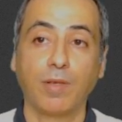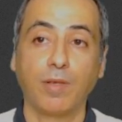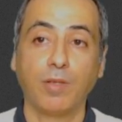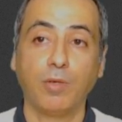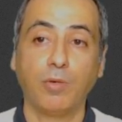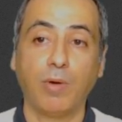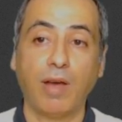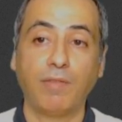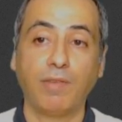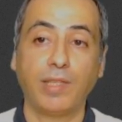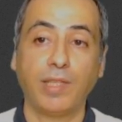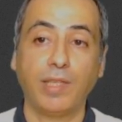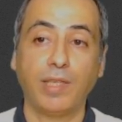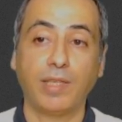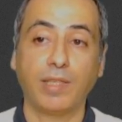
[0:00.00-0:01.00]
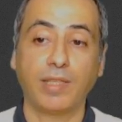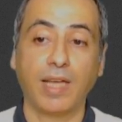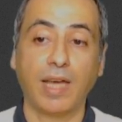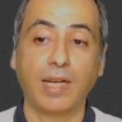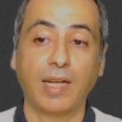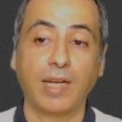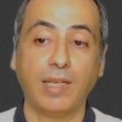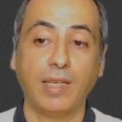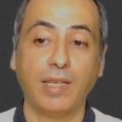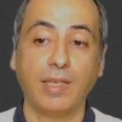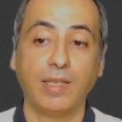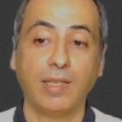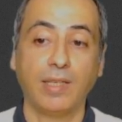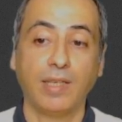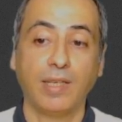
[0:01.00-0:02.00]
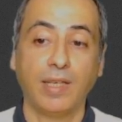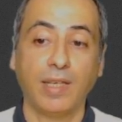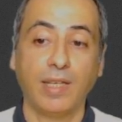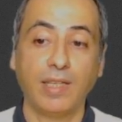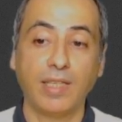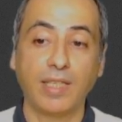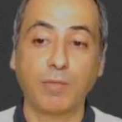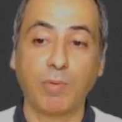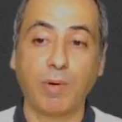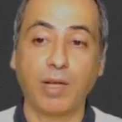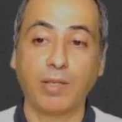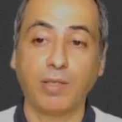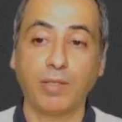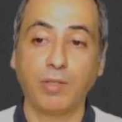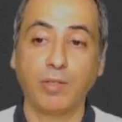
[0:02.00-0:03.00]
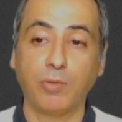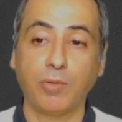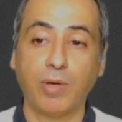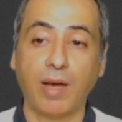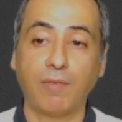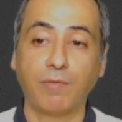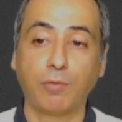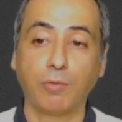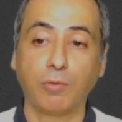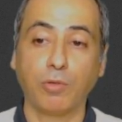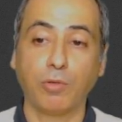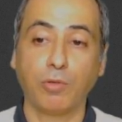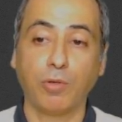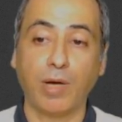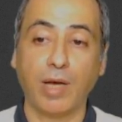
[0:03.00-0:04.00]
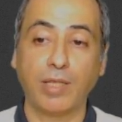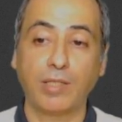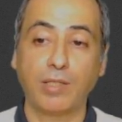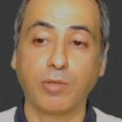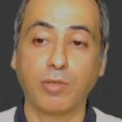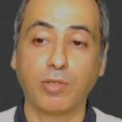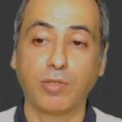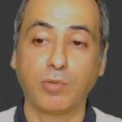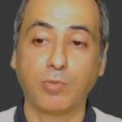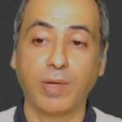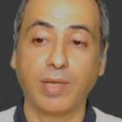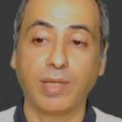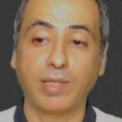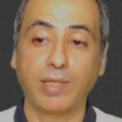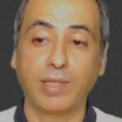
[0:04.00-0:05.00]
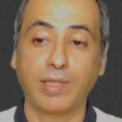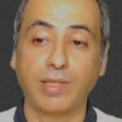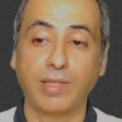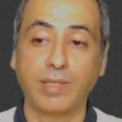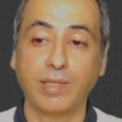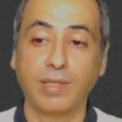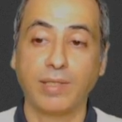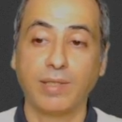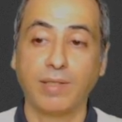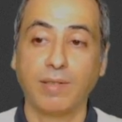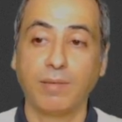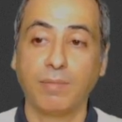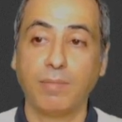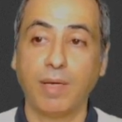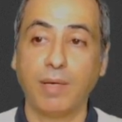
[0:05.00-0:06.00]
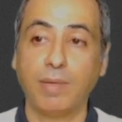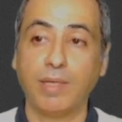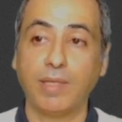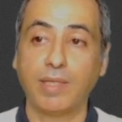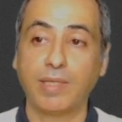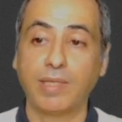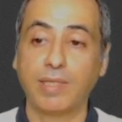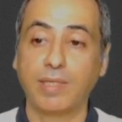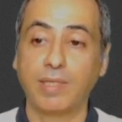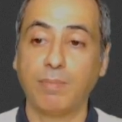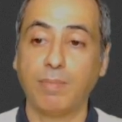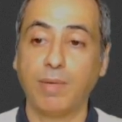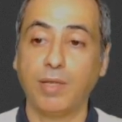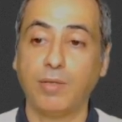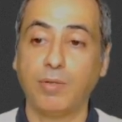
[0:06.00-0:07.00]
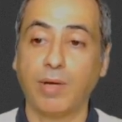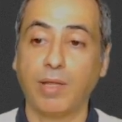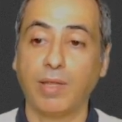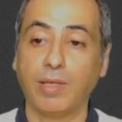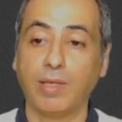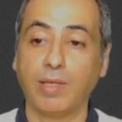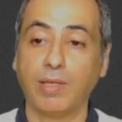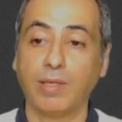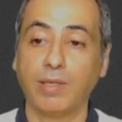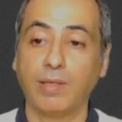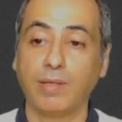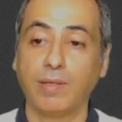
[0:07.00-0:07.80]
You have it here directly. In this one, you have to go and search where it is, maybe in the system menu, I think,